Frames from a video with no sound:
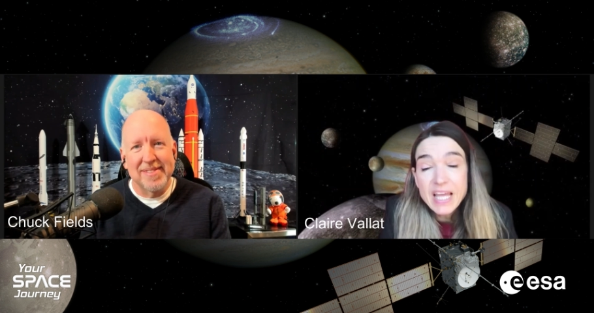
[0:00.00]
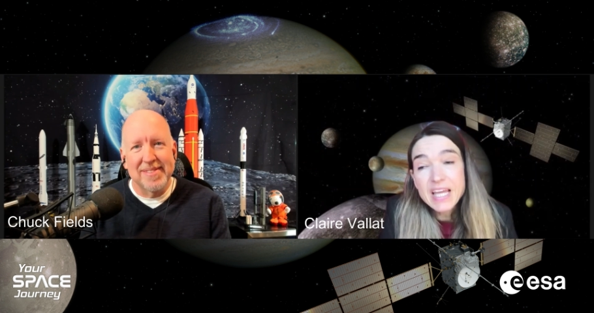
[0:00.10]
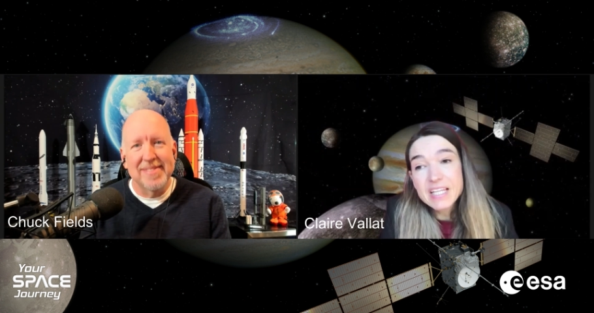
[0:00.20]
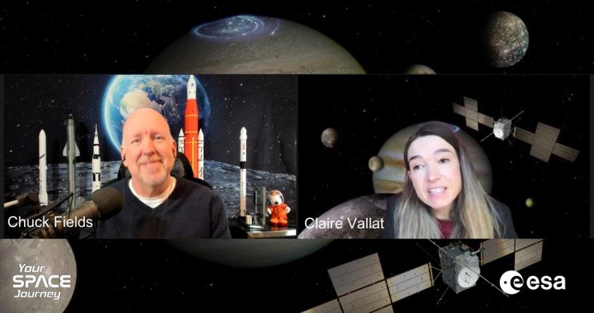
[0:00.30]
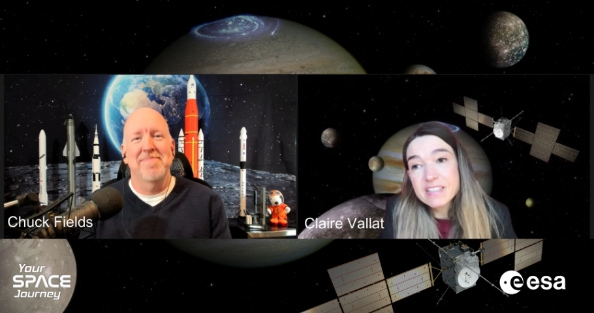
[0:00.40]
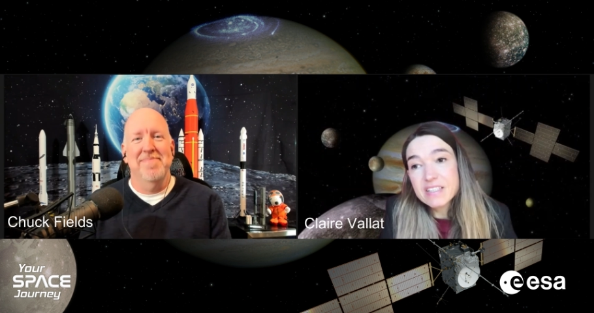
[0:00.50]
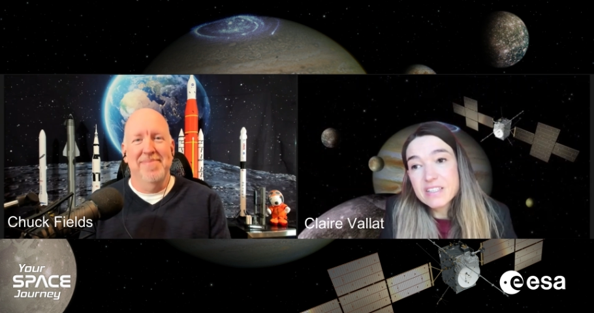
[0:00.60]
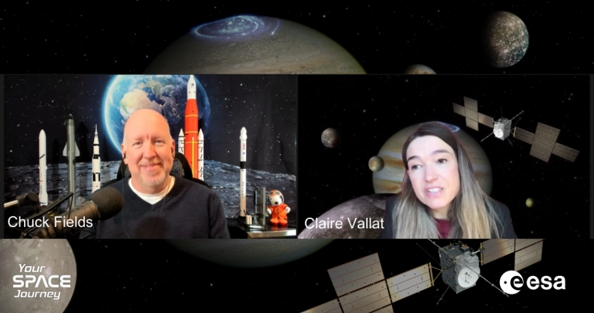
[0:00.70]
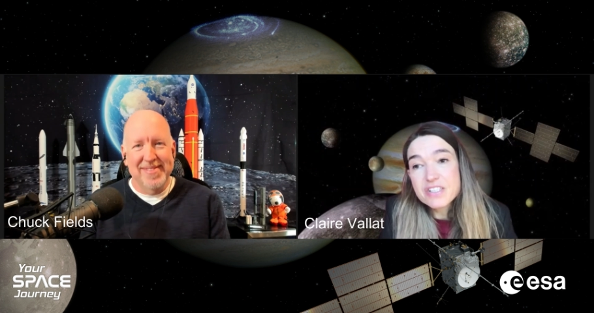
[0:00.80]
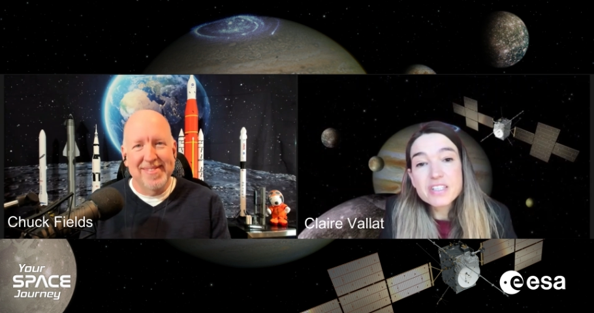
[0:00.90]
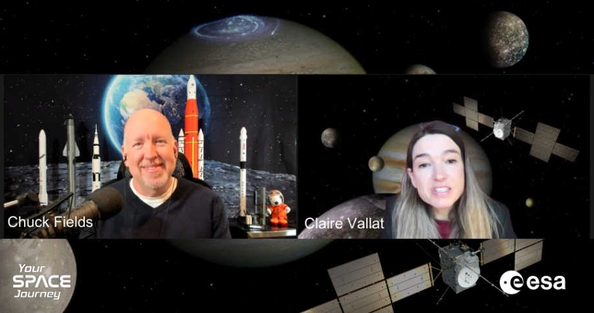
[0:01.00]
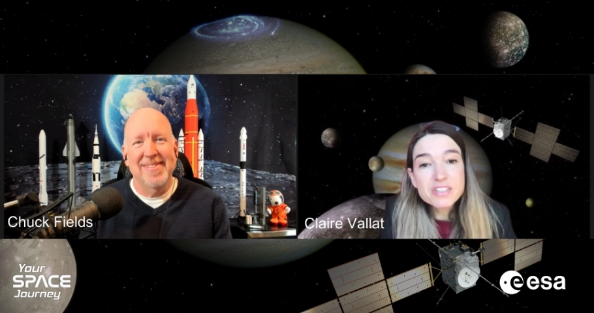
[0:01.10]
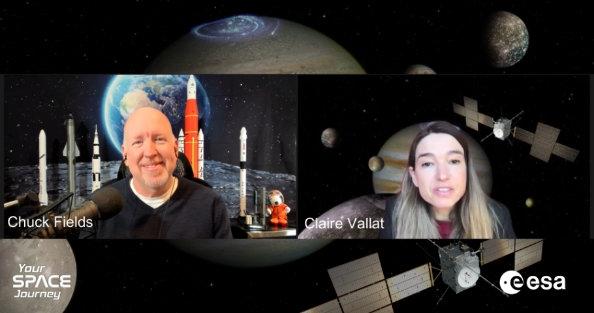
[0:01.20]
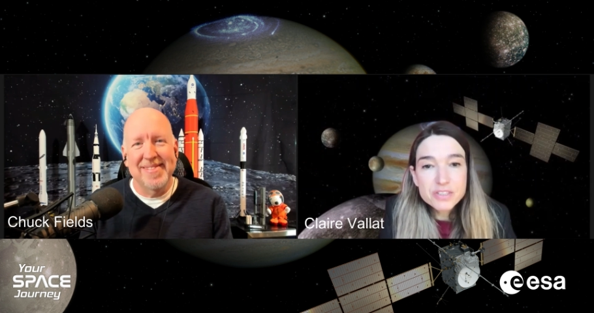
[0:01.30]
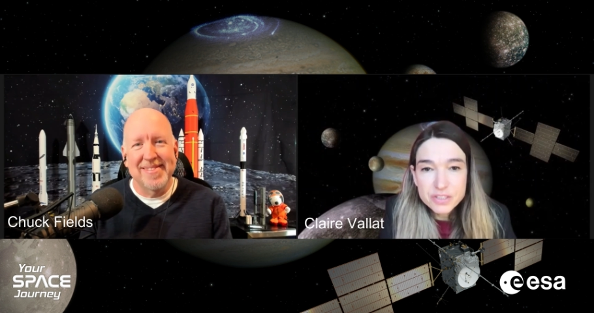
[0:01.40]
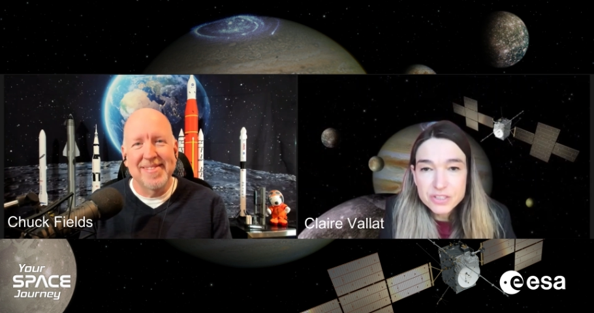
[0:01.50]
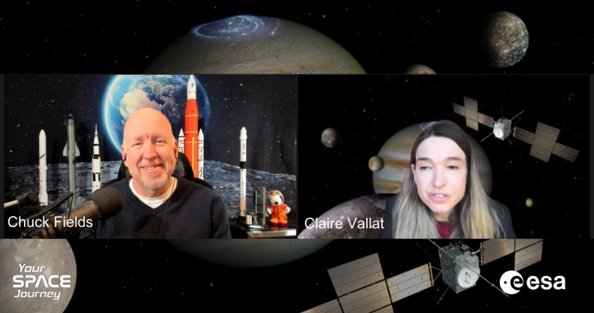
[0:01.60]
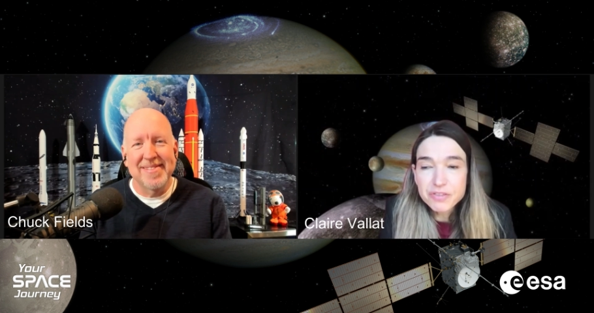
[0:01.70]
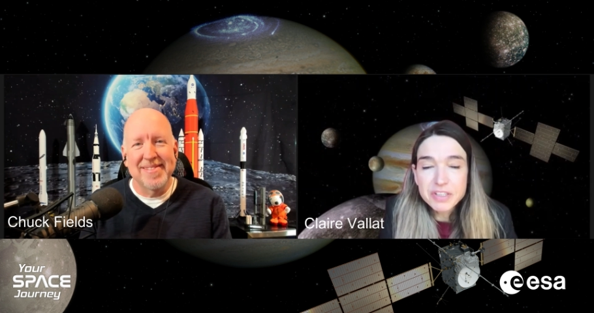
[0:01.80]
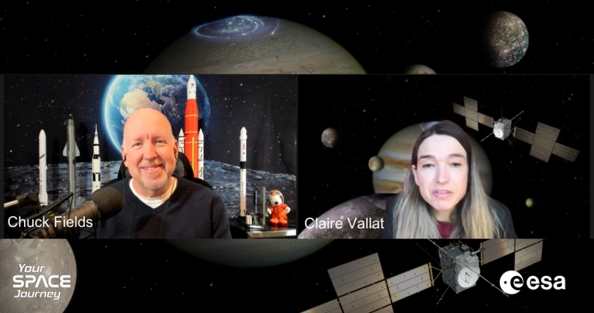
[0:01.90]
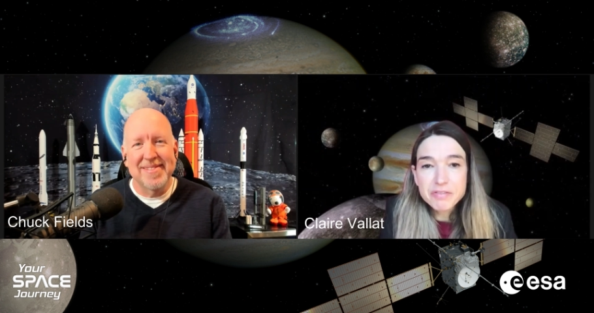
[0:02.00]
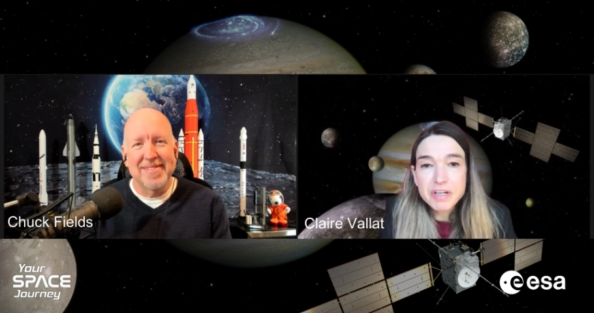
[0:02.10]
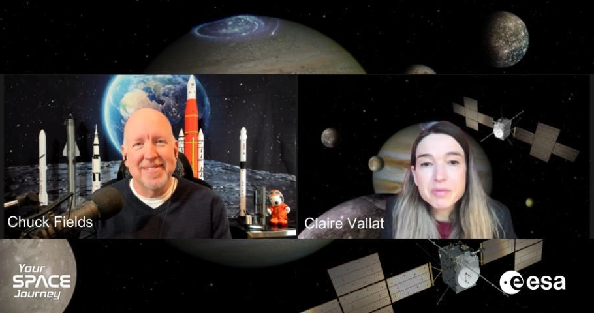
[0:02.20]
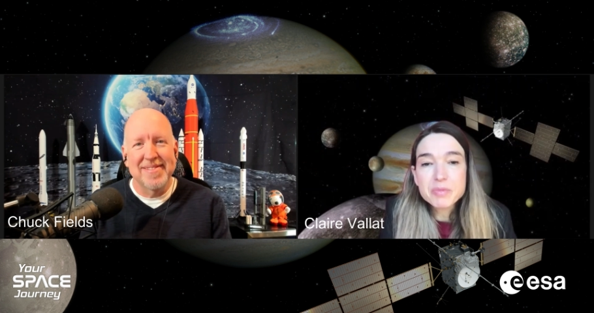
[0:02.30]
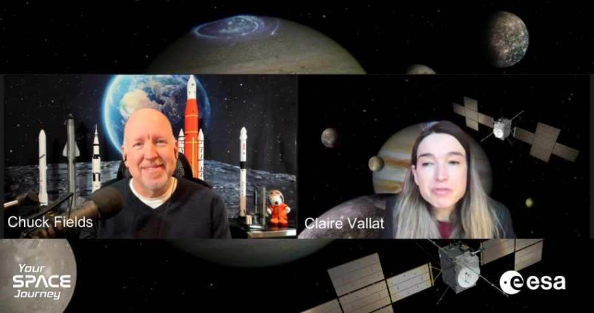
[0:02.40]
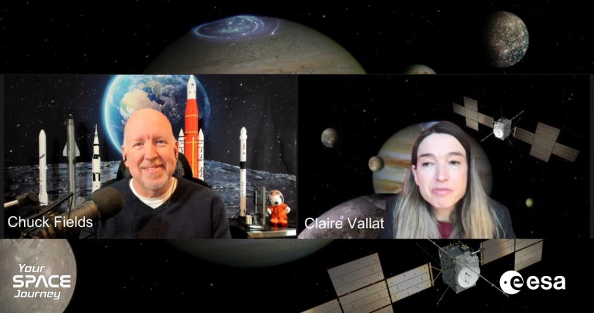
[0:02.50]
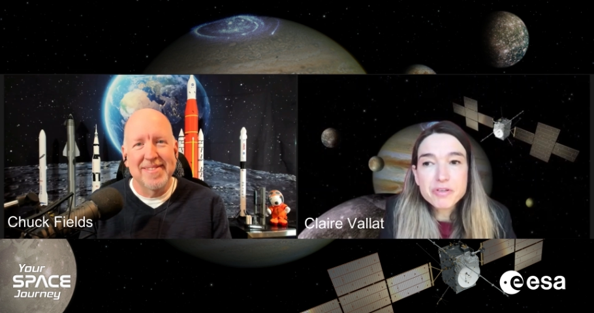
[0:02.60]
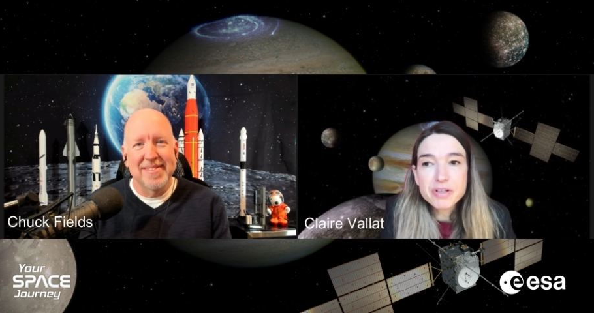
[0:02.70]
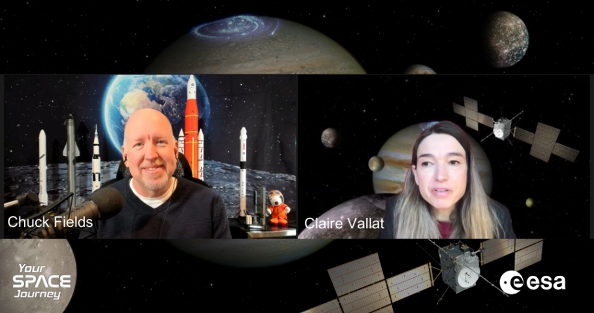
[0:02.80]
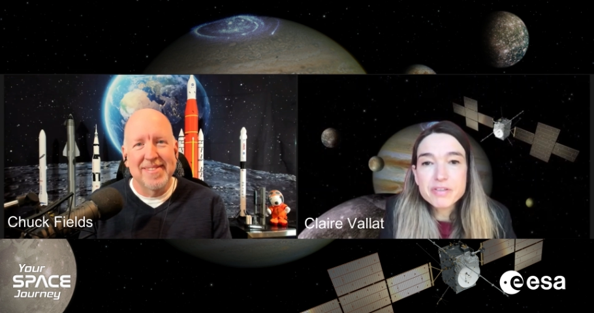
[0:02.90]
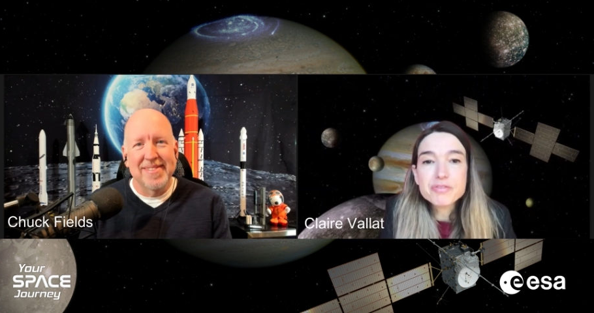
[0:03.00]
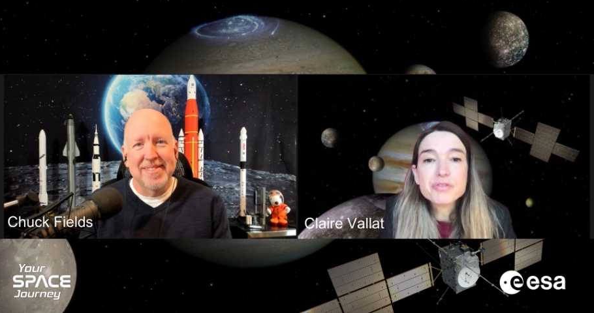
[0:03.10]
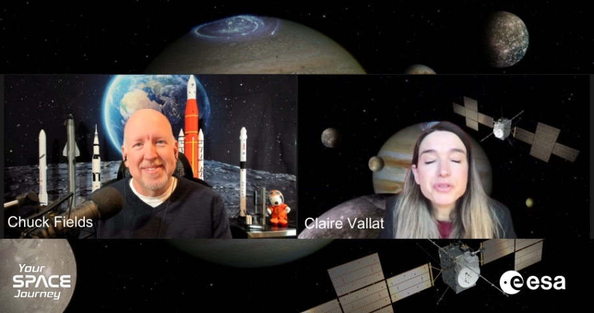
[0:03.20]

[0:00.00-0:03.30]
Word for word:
Speaker 1: and study the Jovian environment for a few